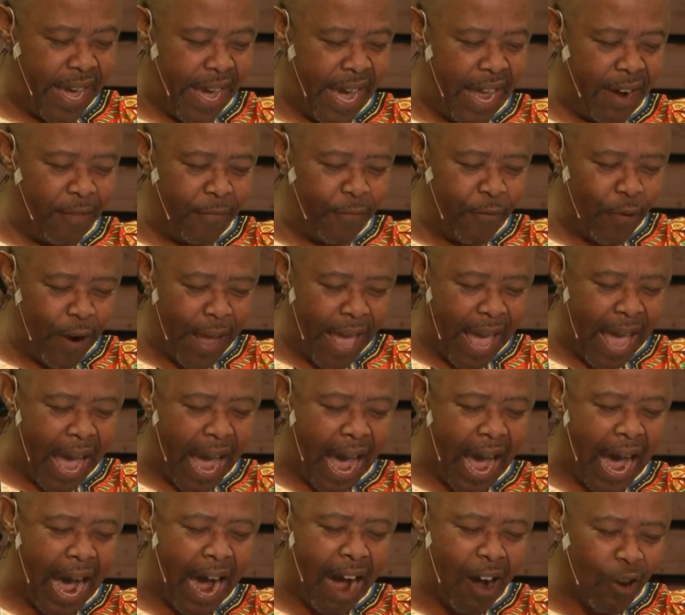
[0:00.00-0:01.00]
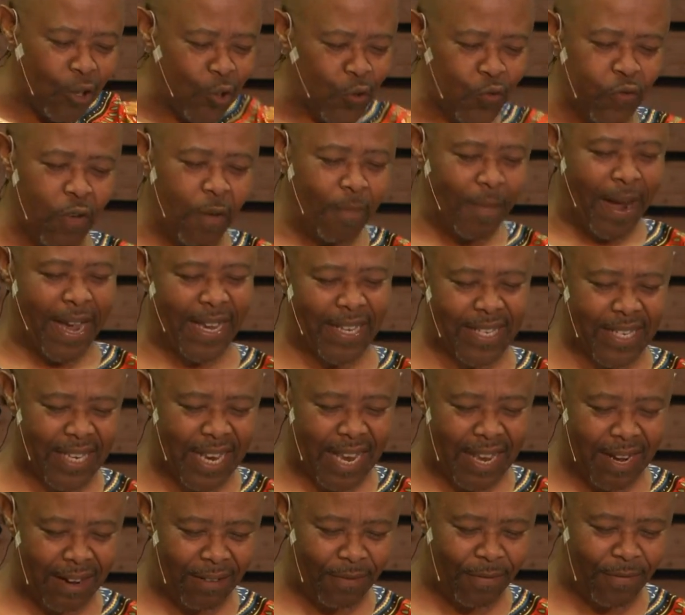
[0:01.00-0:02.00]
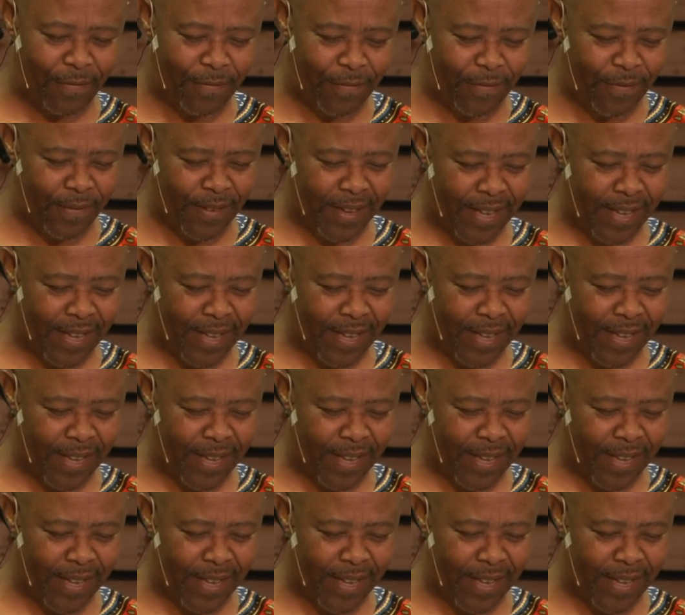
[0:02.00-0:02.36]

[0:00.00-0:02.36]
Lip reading: and for a house for myself.